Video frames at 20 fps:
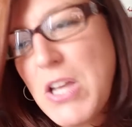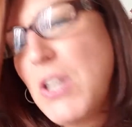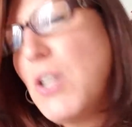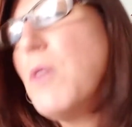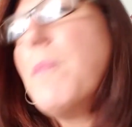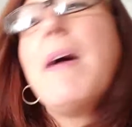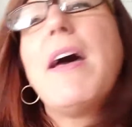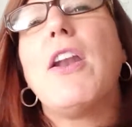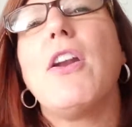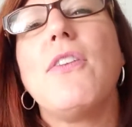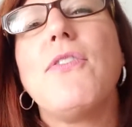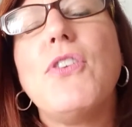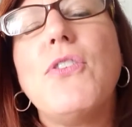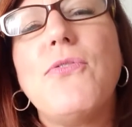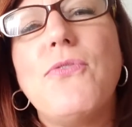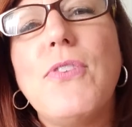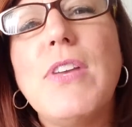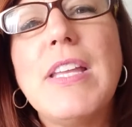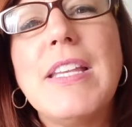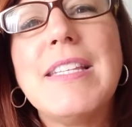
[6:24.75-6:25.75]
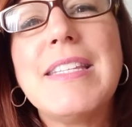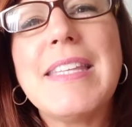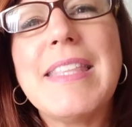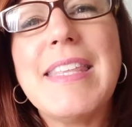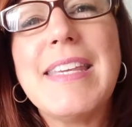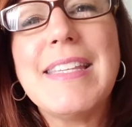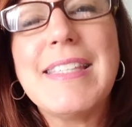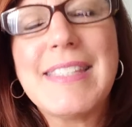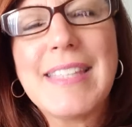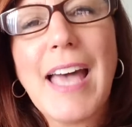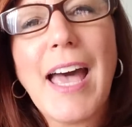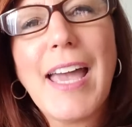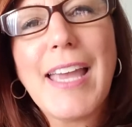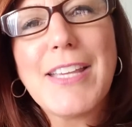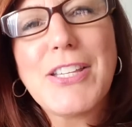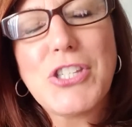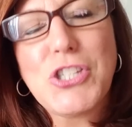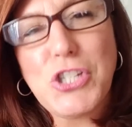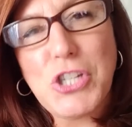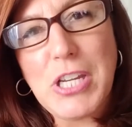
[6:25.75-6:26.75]
no matter if you fit into this
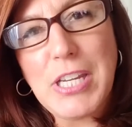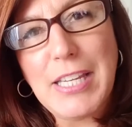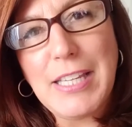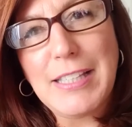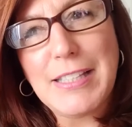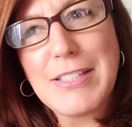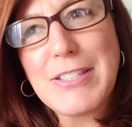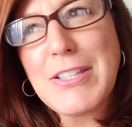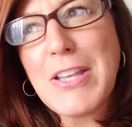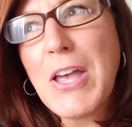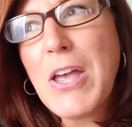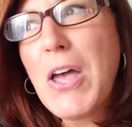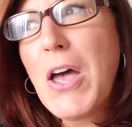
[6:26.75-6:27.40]
size jeans,